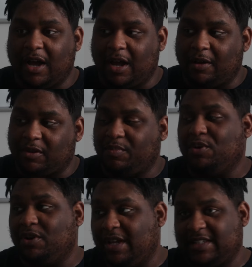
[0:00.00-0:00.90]

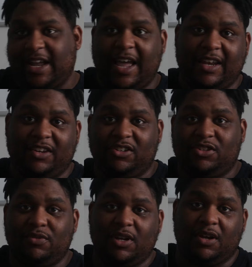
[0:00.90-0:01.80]
computer desk that I had in the
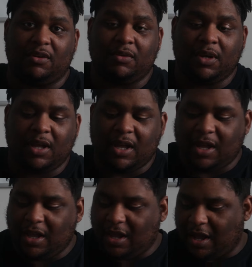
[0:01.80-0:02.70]
studio.
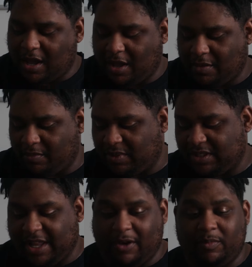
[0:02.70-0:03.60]

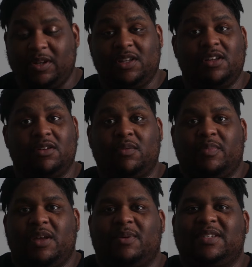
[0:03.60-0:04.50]
It's allowing me to,
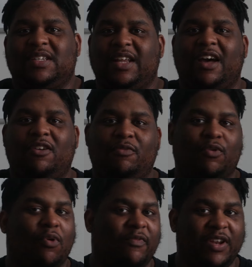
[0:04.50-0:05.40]
be able to sit down and
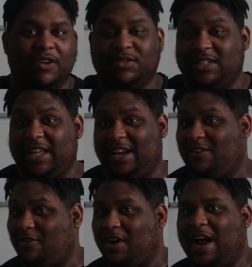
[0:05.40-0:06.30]
record videos that
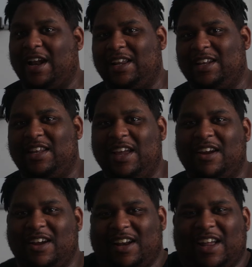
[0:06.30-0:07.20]
are not in
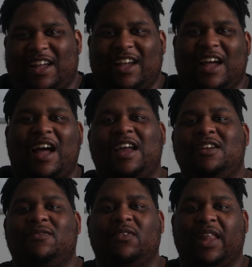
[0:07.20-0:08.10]
there, and I
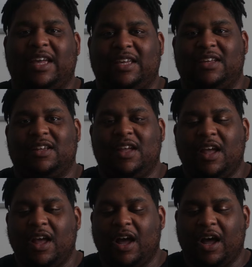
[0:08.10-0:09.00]
kind of like it.
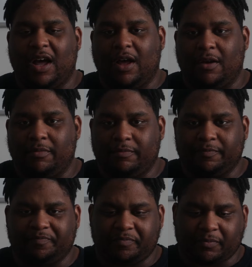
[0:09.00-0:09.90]

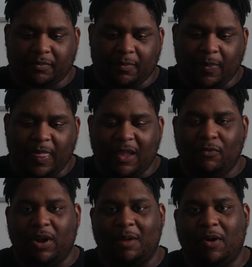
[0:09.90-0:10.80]

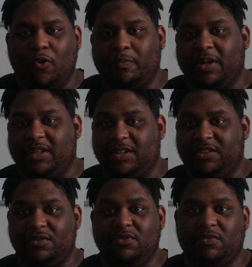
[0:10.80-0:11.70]
What I'm hoping to
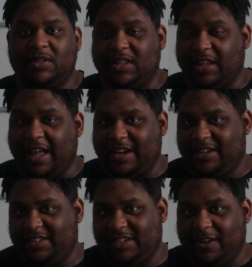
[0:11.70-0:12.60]
do with a lot
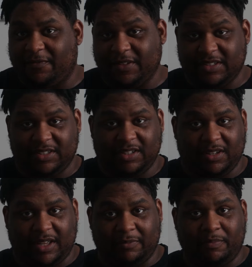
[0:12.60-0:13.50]
of this stuff is
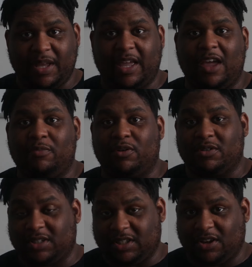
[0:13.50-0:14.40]
being able
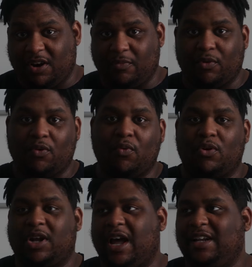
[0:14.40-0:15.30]
to sit there and
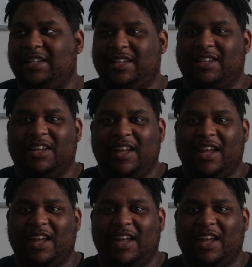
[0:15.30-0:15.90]
record content